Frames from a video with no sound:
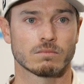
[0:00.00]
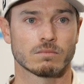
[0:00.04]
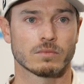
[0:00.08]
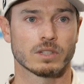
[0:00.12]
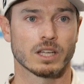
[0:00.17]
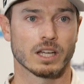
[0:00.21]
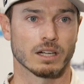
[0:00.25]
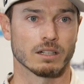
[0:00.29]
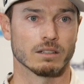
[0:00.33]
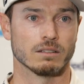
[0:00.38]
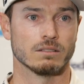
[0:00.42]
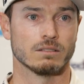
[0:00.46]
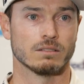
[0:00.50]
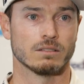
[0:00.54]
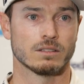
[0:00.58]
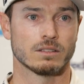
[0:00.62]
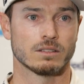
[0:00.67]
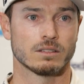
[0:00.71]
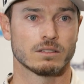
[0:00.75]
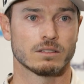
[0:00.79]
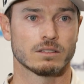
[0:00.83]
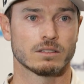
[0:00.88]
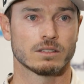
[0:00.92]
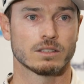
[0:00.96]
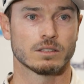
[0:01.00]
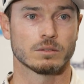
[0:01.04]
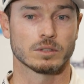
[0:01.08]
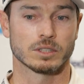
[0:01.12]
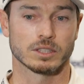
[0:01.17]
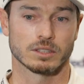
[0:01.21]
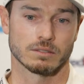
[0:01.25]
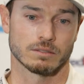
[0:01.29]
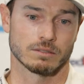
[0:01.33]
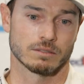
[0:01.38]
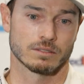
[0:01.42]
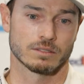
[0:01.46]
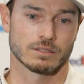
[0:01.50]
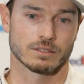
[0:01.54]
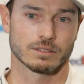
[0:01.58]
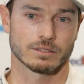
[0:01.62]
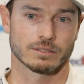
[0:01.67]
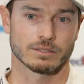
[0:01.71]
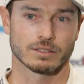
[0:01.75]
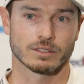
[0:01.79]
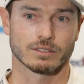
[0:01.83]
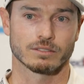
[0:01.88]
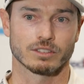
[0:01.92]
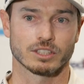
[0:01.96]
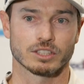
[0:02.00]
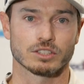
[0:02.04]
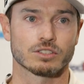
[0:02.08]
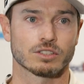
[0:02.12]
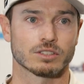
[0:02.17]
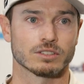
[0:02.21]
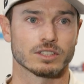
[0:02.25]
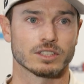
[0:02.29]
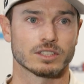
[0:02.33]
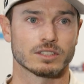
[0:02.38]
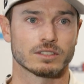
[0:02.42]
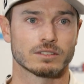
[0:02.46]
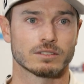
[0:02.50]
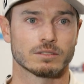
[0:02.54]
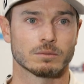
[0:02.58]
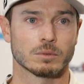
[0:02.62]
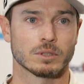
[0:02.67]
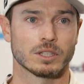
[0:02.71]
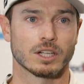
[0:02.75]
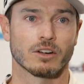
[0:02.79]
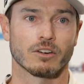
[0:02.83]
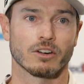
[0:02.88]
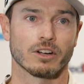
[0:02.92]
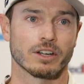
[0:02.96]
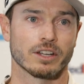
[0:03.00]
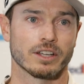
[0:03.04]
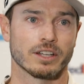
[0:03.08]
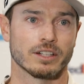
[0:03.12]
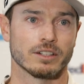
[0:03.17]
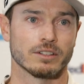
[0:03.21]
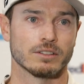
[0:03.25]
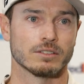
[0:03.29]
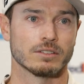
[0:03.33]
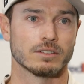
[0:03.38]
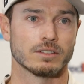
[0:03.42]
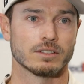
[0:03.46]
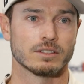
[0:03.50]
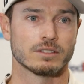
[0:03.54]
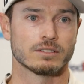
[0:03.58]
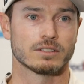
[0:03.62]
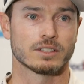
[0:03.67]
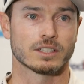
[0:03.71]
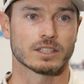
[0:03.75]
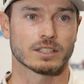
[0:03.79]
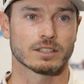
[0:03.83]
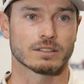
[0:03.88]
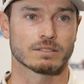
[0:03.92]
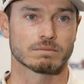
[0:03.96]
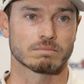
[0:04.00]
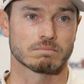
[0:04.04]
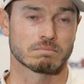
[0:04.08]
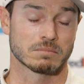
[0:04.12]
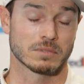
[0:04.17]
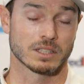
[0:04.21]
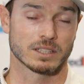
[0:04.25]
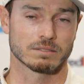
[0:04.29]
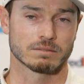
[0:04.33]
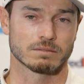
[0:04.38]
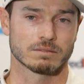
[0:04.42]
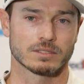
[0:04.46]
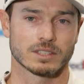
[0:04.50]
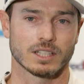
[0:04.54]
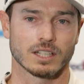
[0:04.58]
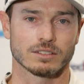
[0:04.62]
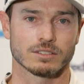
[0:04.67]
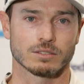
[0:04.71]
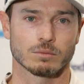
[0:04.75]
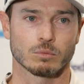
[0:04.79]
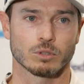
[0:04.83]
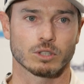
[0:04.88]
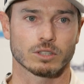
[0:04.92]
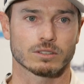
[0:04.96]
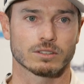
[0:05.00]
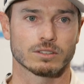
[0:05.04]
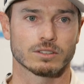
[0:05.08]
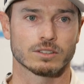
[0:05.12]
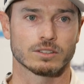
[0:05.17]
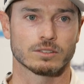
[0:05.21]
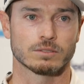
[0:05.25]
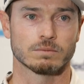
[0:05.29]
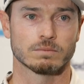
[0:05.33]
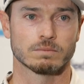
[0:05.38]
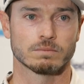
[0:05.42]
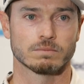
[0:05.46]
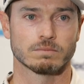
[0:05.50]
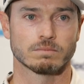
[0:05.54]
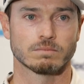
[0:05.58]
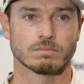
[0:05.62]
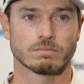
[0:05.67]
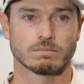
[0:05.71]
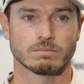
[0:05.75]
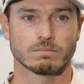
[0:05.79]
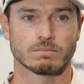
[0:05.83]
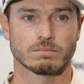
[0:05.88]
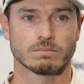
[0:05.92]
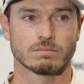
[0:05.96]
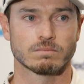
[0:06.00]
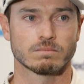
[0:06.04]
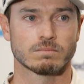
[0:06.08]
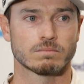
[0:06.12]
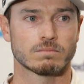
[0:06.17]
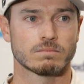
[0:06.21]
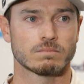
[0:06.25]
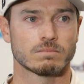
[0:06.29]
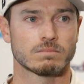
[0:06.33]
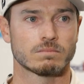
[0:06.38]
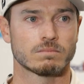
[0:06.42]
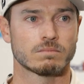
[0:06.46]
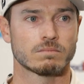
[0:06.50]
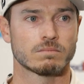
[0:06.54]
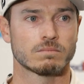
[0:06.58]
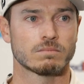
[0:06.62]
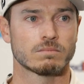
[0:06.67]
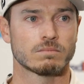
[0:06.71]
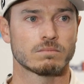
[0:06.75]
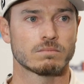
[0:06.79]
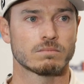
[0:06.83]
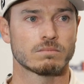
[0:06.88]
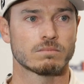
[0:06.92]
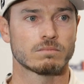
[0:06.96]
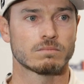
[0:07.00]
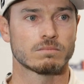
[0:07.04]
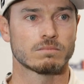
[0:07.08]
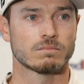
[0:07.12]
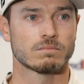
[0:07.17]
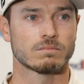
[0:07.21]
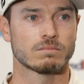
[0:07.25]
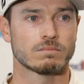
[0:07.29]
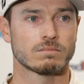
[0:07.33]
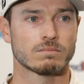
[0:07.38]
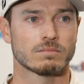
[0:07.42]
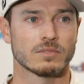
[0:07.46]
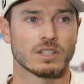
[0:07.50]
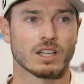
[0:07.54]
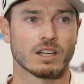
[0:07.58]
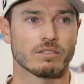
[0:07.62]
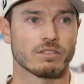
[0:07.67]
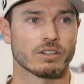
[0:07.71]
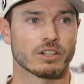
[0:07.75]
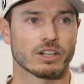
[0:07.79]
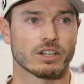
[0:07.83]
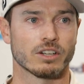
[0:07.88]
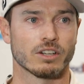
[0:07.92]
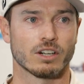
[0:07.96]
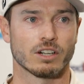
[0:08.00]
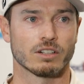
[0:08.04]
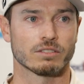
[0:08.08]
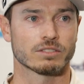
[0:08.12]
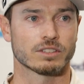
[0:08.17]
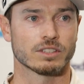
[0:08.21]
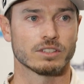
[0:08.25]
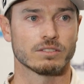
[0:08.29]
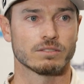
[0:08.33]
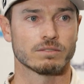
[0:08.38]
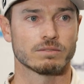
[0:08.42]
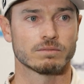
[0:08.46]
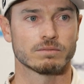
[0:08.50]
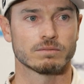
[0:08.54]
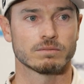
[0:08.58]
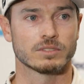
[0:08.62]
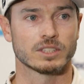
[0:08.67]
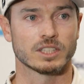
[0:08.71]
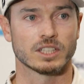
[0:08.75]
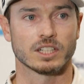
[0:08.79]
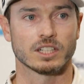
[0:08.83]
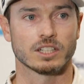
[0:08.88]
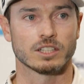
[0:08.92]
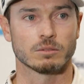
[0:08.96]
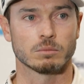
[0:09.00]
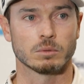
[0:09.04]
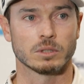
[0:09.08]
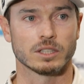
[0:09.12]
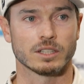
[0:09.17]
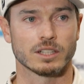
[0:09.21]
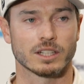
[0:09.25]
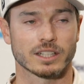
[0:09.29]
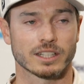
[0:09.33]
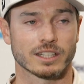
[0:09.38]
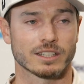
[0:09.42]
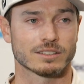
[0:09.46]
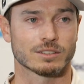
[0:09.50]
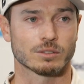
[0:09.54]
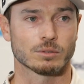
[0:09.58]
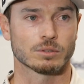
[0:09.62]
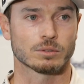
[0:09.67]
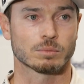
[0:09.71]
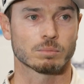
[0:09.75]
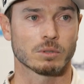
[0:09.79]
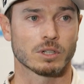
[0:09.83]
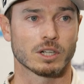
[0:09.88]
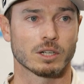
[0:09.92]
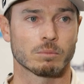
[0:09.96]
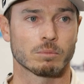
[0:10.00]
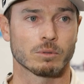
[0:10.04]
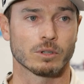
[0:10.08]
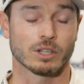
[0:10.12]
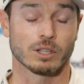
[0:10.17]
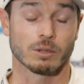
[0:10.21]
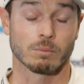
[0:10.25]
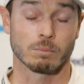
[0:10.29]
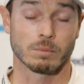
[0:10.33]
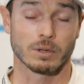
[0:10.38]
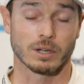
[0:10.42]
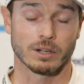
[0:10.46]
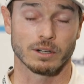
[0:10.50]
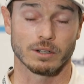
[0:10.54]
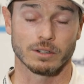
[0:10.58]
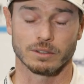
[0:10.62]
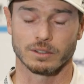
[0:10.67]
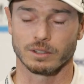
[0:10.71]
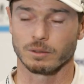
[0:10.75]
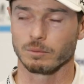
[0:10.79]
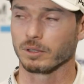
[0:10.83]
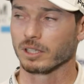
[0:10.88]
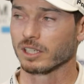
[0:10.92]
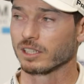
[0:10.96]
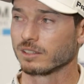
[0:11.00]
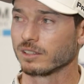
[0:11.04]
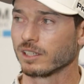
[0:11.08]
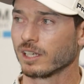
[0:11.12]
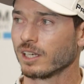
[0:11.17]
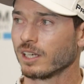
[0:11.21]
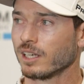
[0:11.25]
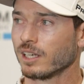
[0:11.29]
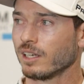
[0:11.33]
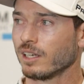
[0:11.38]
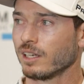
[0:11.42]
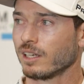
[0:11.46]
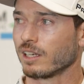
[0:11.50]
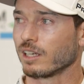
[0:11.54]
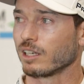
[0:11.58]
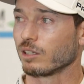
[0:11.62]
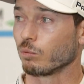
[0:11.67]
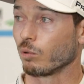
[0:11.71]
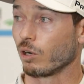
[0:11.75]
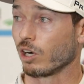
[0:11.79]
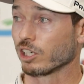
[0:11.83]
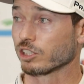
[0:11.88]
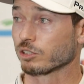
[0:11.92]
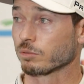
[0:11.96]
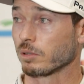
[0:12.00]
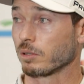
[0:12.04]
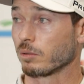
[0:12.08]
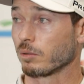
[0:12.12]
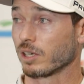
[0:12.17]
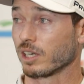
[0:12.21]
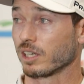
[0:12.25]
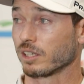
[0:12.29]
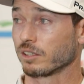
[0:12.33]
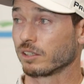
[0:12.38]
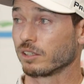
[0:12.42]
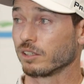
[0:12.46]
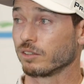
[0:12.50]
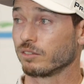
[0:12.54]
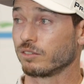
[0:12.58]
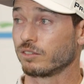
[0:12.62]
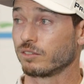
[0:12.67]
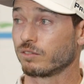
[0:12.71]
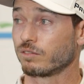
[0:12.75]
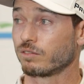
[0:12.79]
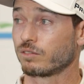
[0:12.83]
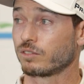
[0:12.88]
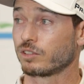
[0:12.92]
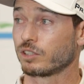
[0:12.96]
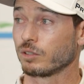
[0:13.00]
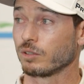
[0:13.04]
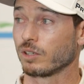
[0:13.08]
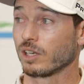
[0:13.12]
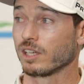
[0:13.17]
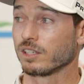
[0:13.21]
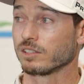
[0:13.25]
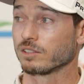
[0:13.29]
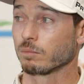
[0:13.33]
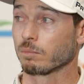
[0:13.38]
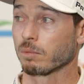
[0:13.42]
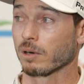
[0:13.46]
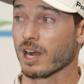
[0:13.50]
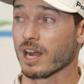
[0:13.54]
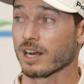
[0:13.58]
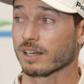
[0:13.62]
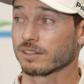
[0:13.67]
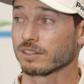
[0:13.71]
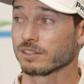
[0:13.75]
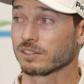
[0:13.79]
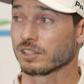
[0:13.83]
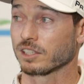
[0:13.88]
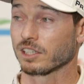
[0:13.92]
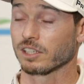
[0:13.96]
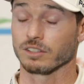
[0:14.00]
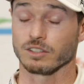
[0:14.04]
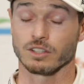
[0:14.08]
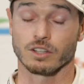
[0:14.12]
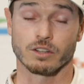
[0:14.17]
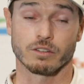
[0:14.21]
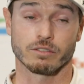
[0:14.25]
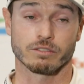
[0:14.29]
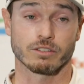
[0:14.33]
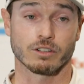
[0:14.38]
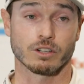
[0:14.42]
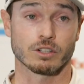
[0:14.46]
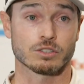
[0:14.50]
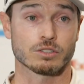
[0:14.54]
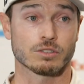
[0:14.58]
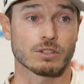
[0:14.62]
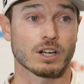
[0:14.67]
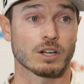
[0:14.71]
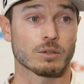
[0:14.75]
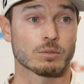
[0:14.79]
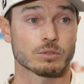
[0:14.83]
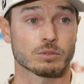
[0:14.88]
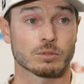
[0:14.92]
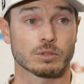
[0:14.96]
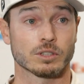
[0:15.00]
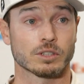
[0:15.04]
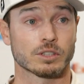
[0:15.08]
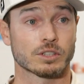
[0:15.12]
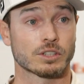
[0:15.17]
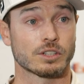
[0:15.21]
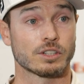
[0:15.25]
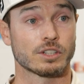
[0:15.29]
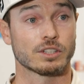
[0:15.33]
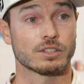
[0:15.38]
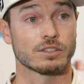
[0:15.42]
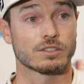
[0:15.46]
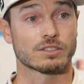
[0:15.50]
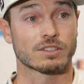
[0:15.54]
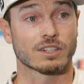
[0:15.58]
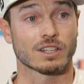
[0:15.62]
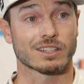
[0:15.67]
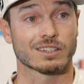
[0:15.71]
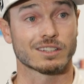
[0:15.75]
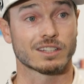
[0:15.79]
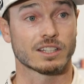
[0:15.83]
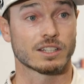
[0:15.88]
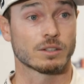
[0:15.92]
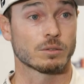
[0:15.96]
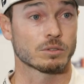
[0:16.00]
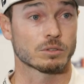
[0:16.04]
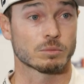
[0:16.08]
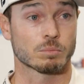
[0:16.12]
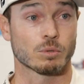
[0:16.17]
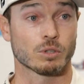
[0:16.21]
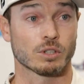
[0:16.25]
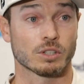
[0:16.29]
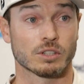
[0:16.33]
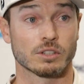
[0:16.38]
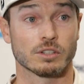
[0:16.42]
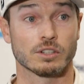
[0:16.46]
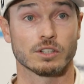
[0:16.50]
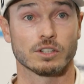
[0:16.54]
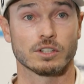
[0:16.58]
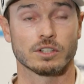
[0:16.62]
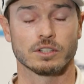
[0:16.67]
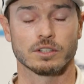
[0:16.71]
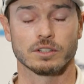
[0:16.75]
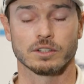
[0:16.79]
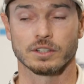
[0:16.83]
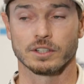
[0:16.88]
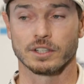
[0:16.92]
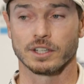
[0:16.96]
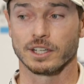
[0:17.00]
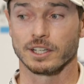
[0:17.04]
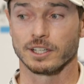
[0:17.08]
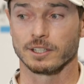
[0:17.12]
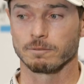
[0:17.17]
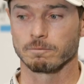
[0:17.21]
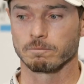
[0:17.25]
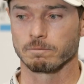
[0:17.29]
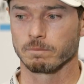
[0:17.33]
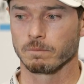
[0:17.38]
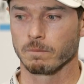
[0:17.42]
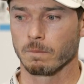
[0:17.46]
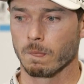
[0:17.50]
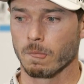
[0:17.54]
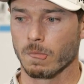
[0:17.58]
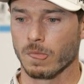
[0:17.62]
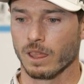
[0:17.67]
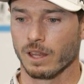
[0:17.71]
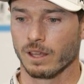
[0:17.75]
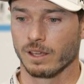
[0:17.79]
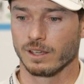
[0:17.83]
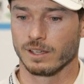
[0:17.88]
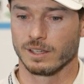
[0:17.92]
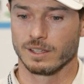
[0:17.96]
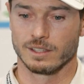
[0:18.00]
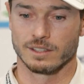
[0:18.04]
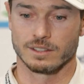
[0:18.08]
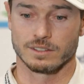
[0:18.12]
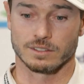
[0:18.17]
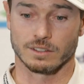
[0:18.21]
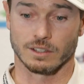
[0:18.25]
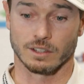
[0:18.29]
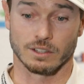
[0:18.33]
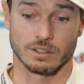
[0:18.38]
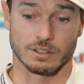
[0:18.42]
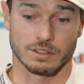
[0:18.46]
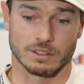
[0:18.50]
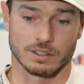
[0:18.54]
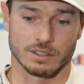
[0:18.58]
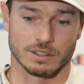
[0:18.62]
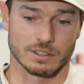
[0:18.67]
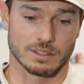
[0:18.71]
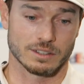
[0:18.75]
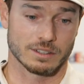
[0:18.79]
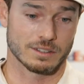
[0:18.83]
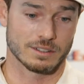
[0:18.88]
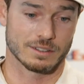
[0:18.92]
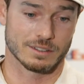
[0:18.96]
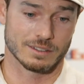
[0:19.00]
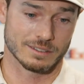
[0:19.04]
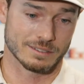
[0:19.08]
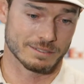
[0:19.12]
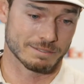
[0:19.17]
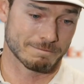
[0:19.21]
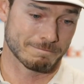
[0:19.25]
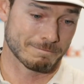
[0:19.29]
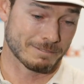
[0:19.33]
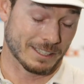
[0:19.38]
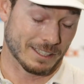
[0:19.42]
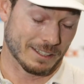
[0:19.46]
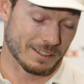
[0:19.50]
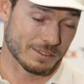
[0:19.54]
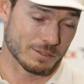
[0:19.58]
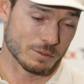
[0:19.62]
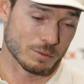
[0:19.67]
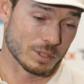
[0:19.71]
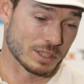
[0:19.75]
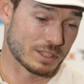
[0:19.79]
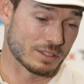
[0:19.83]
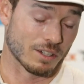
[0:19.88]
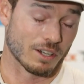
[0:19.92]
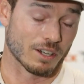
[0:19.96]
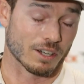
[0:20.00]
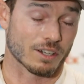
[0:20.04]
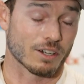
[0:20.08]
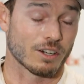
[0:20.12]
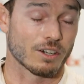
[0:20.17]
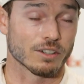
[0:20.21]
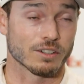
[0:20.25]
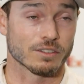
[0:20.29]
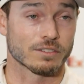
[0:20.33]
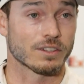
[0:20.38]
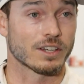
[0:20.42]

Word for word: Yeah, I mean eventually, but not right now. Yeah, I got some work to do. How often does Grant chime in on stuff like that? Not very often, you know. But I guess it was probably pretty apparent. I mean, he he watched me. We had a good two days of practice here, and then the first round was really good, and second day was pretty good, and um, so yeah, we talk all the